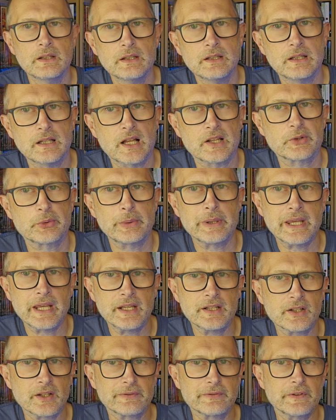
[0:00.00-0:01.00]
Last
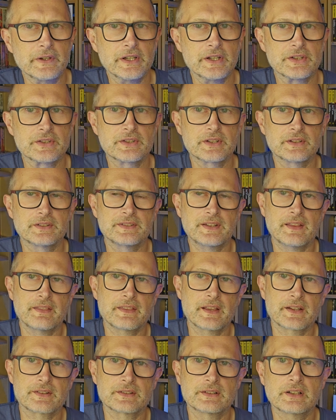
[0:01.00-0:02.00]
weekend I finished
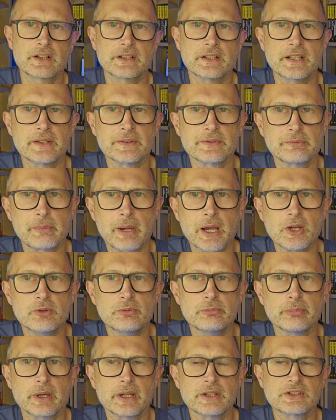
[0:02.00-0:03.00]
10,000 Light Years from
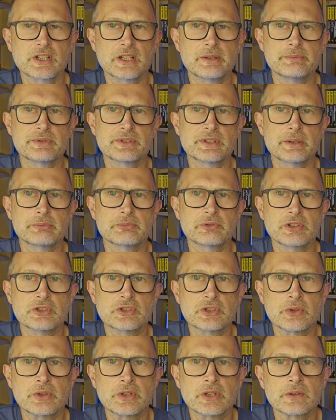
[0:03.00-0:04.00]
Home by James Titpree
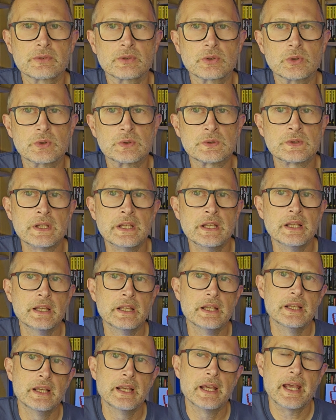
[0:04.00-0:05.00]
Jr., of course,
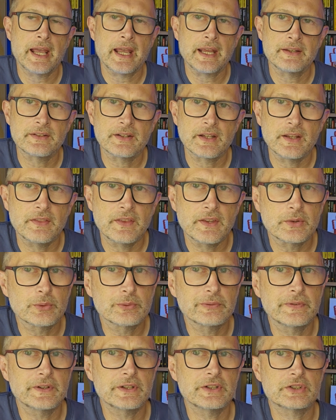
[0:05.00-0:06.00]
and this will
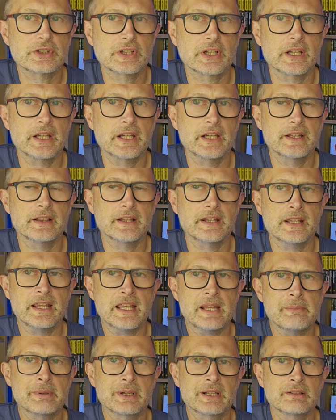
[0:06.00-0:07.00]
feature in the
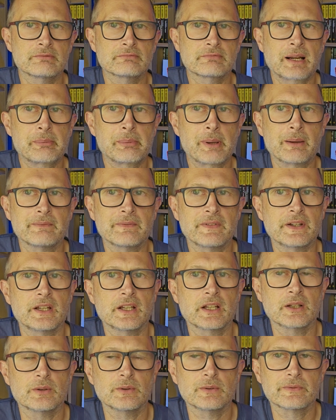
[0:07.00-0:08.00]
imminent wrap-up
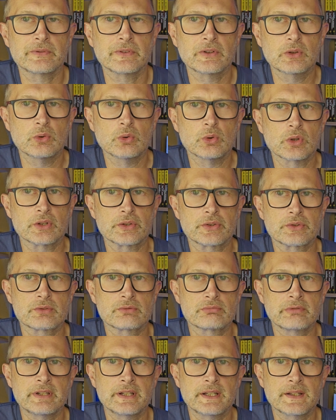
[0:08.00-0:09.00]
video for
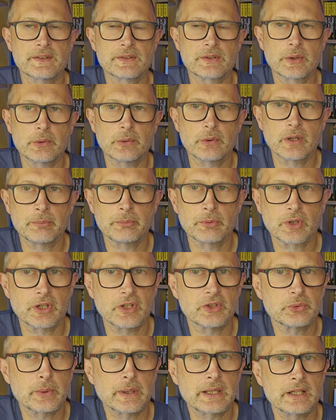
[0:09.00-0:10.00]
August's reading, so I'm not
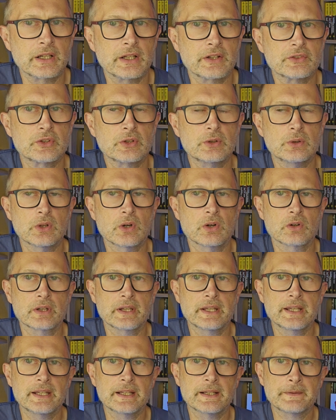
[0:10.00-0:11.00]
going to dwell on it too long
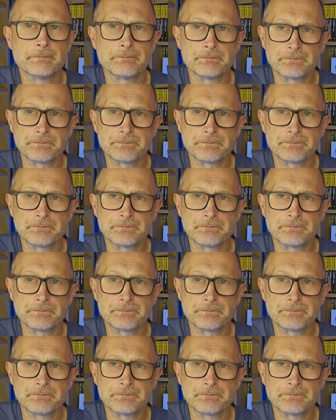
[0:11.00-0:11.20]
here.